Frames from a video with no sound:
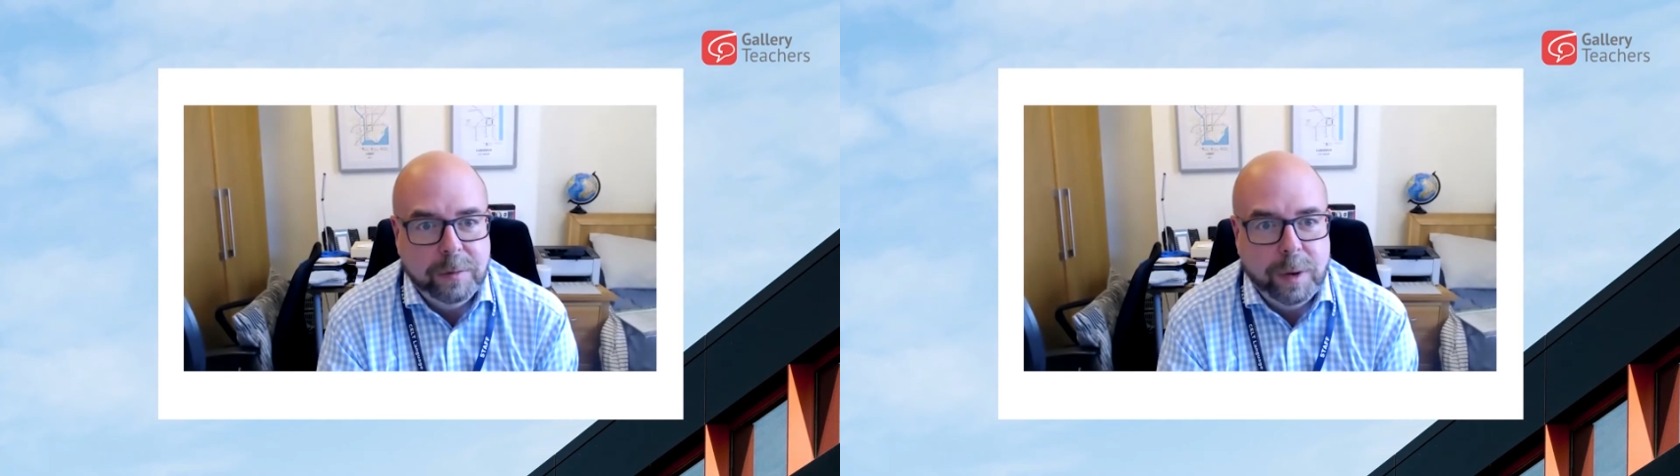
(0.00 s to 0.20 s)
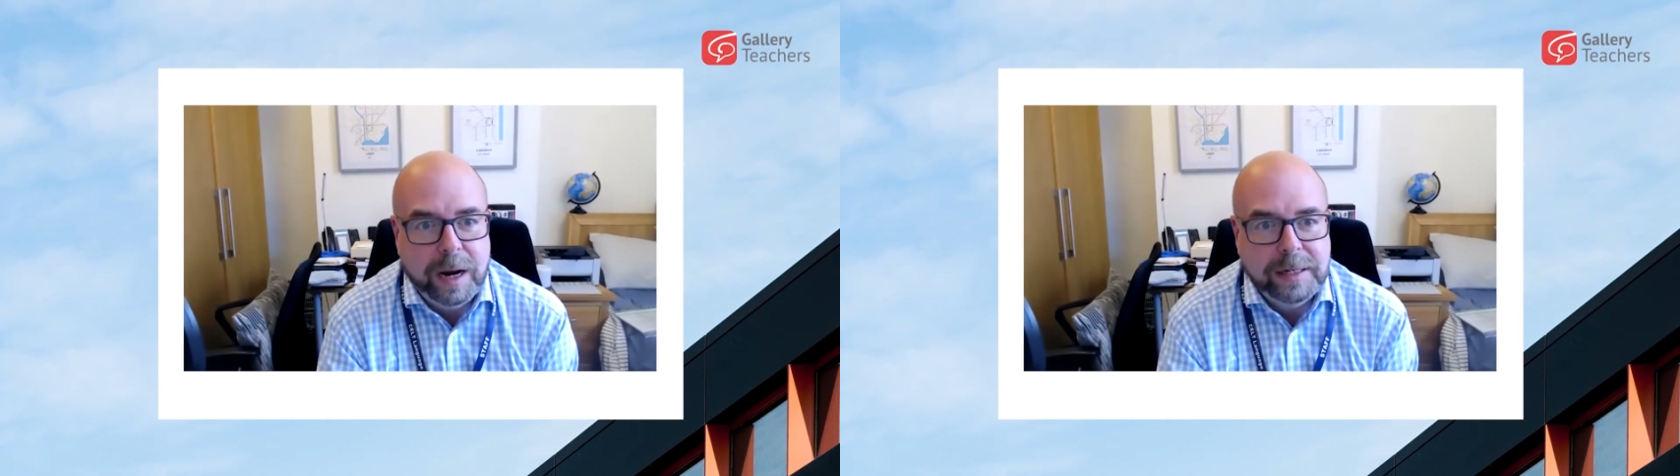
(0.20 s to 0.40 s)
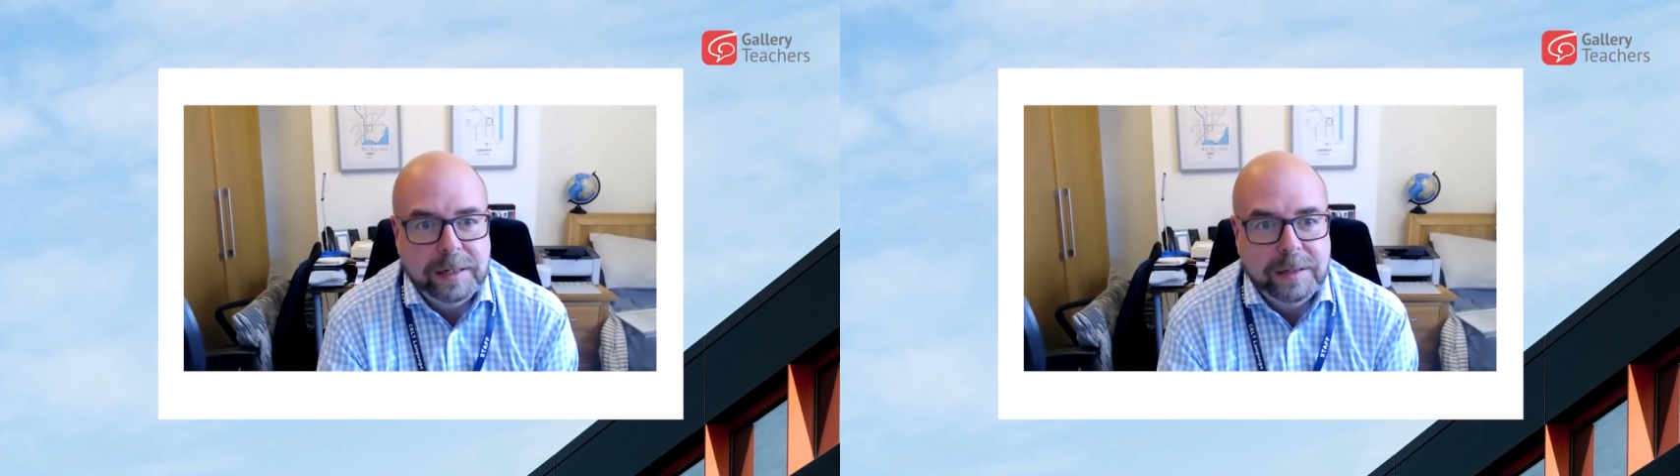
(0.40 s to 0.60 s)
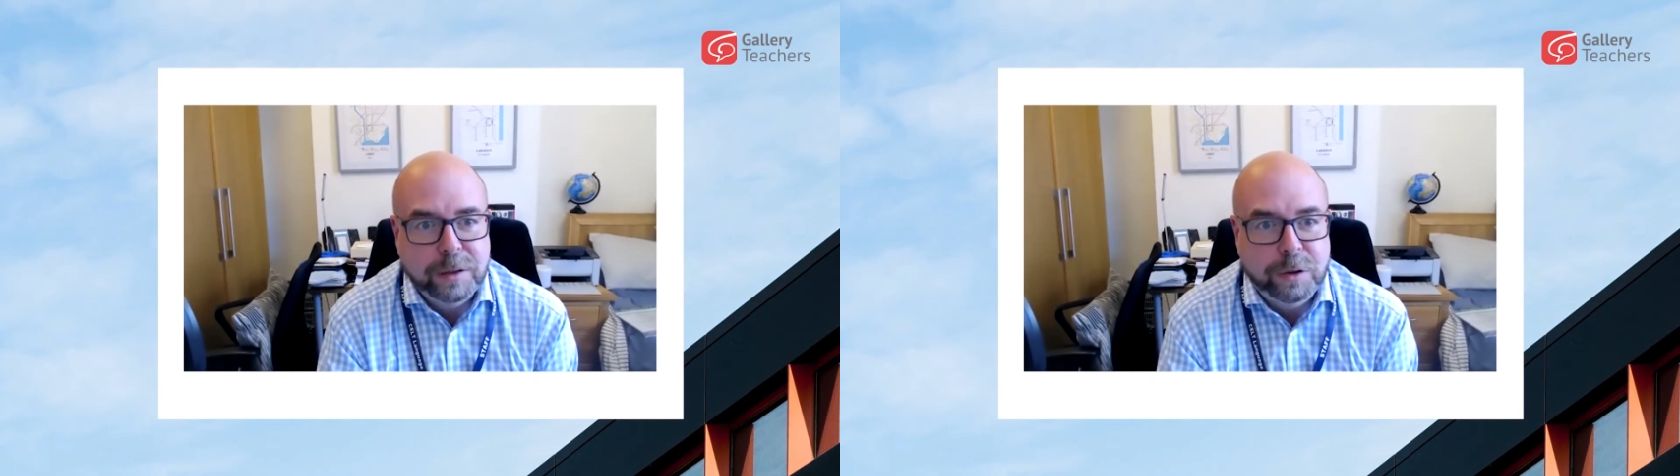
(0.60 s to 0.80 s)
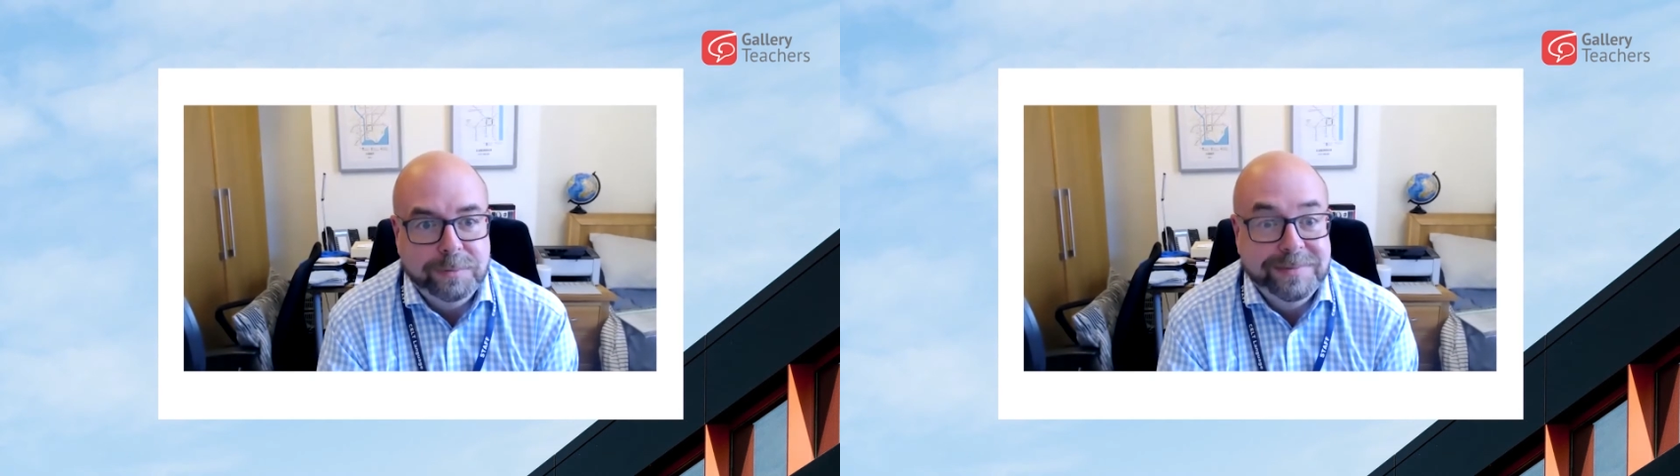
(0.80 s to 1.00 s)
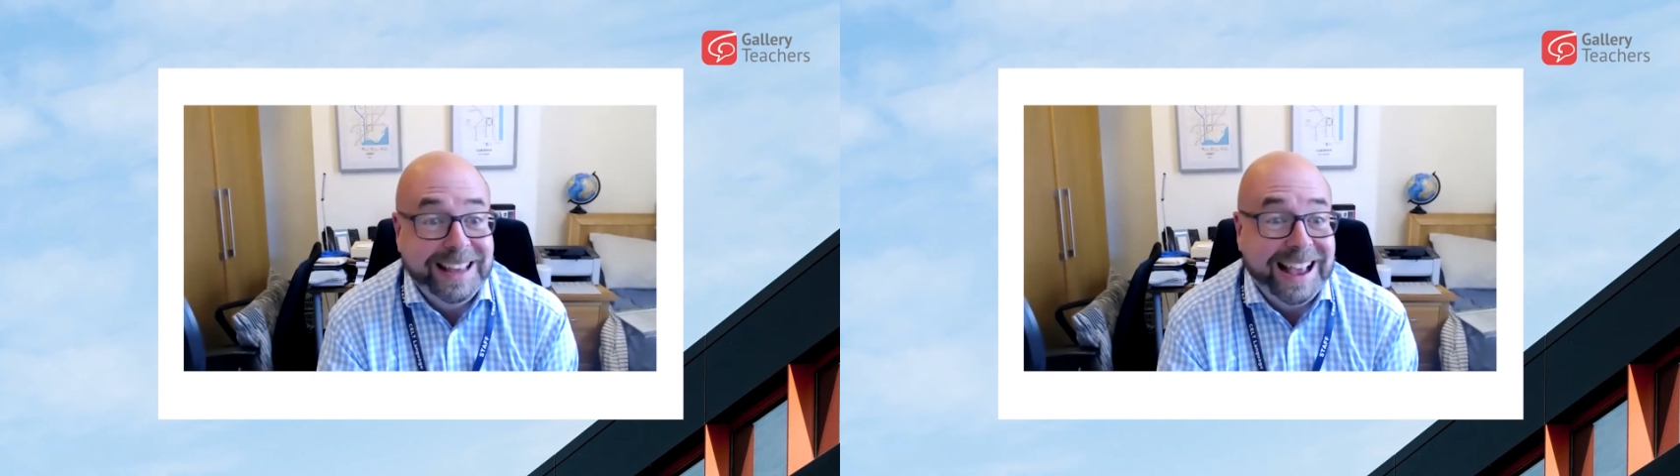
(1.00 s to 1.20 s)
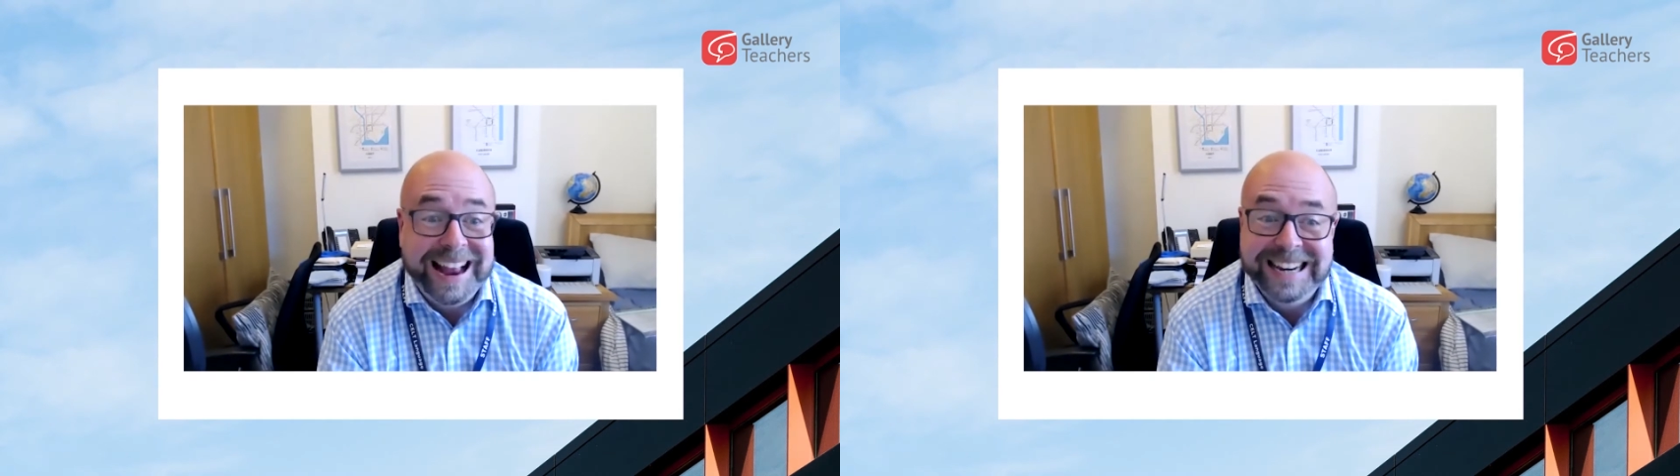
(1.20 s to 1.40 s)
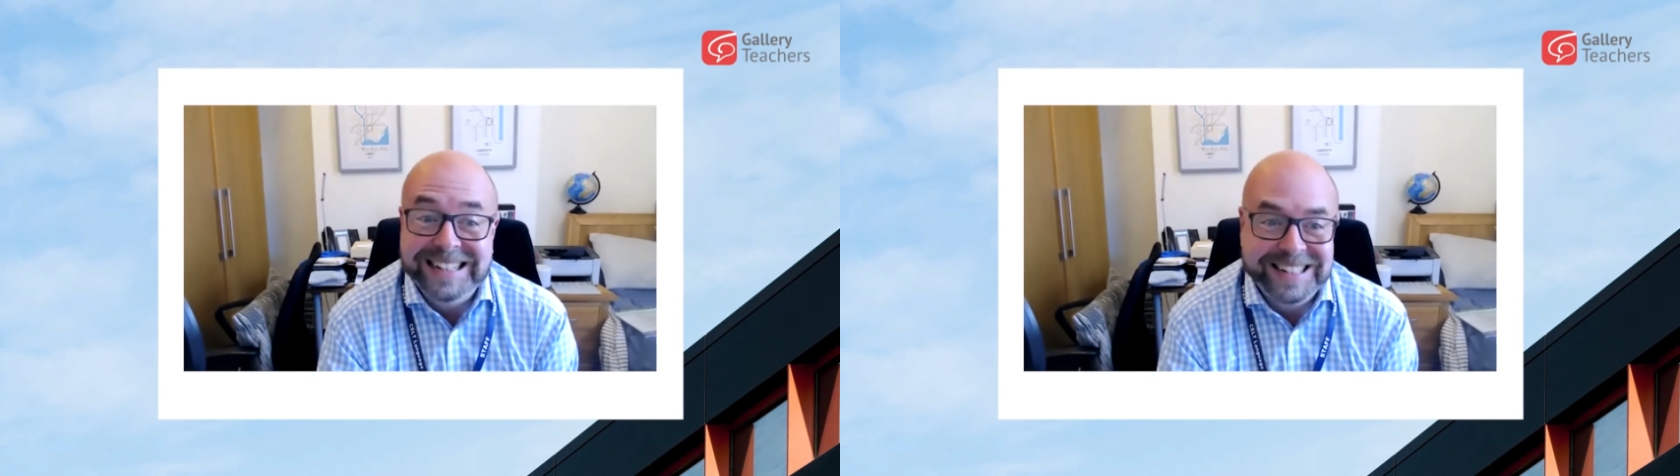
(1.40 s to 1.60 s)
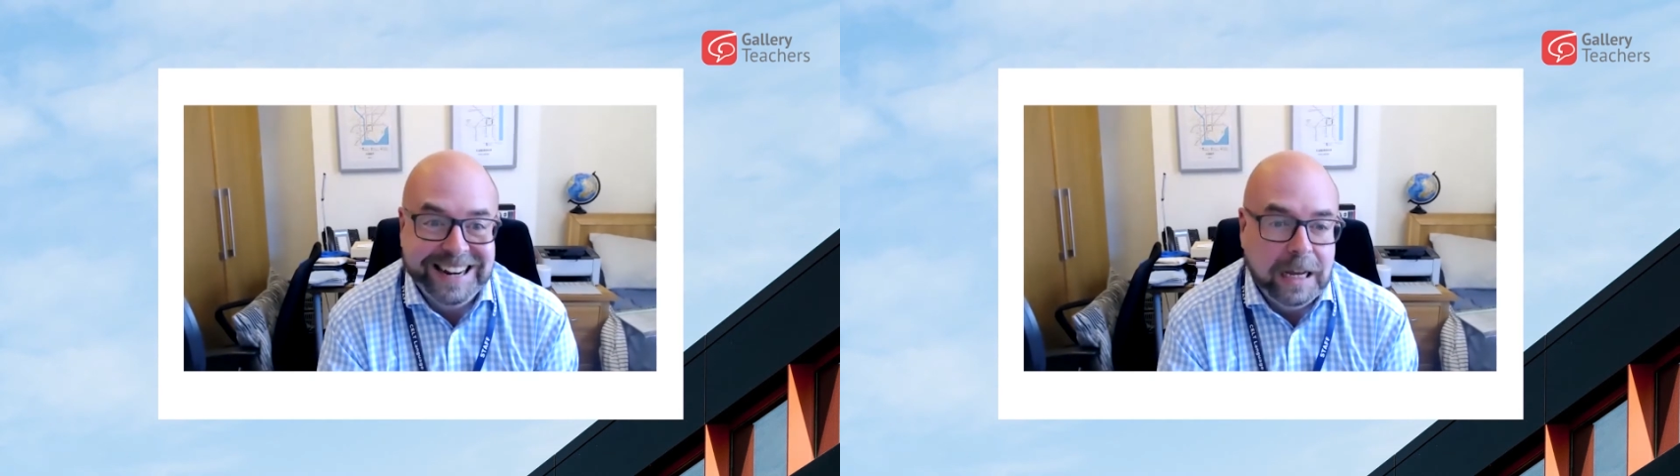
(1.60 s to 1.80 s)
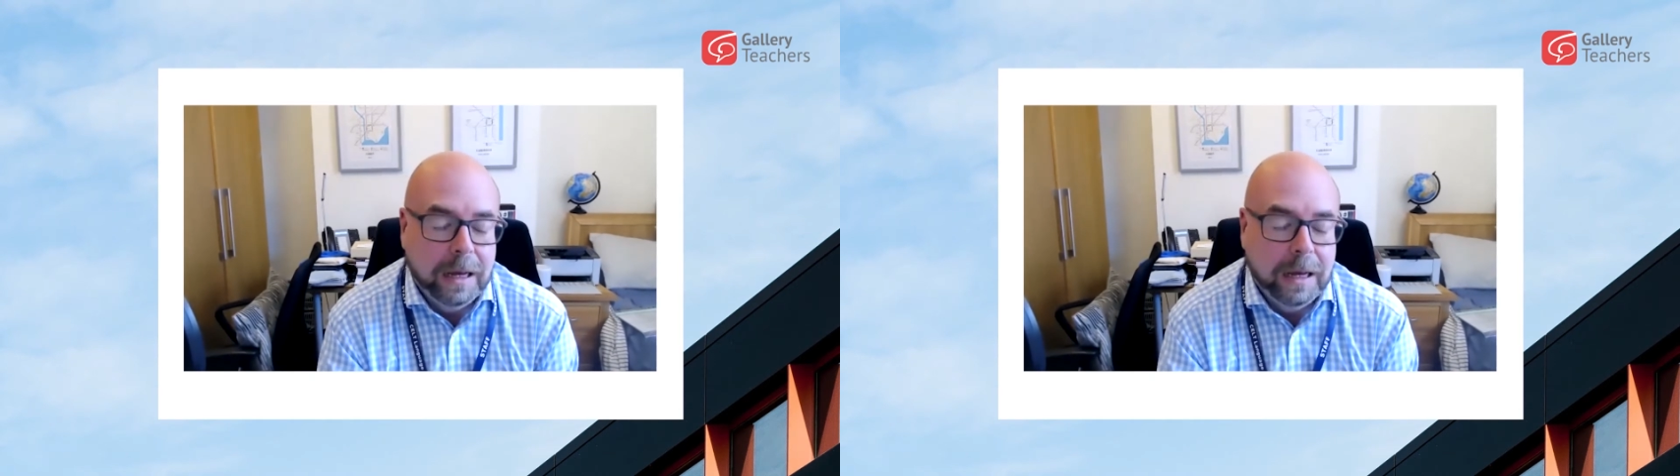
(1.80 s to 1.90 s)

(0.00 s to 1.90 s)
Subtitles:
when I just thought, actually,